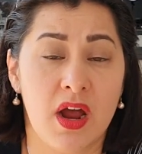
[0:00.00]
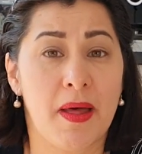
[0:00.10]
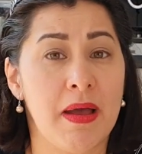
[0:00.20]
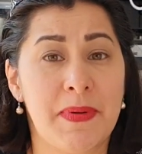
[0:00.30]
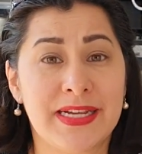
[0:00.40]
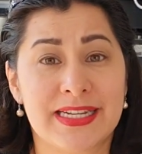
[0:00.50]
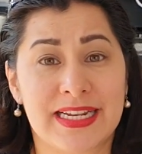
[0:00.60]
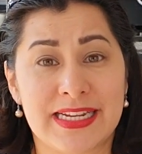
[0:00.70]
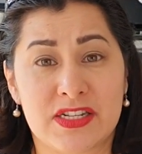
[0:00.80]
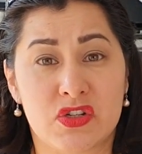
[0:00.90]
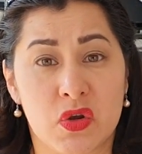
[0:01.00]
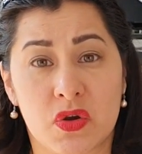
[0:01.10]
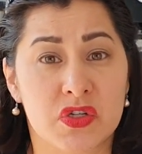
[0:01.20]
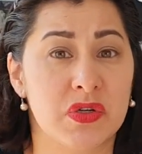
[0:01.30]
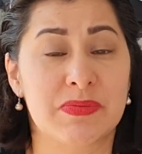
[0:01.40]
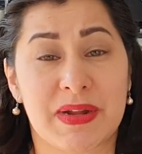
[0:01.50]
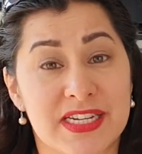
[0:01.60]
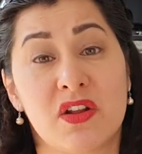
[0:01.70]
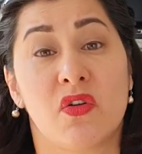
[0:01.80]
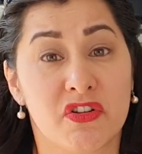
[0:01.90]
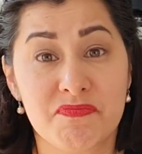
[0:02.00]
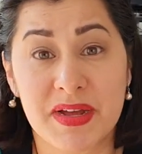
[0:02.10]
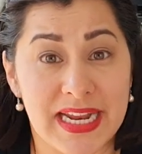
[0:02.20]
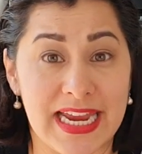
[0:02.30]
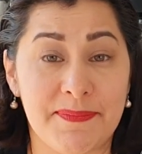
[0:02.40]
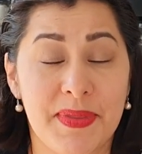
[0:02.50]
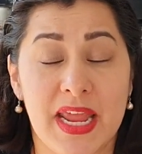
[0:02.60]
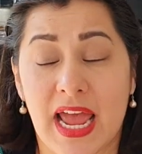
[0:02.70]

I basically took to spending a lot of money.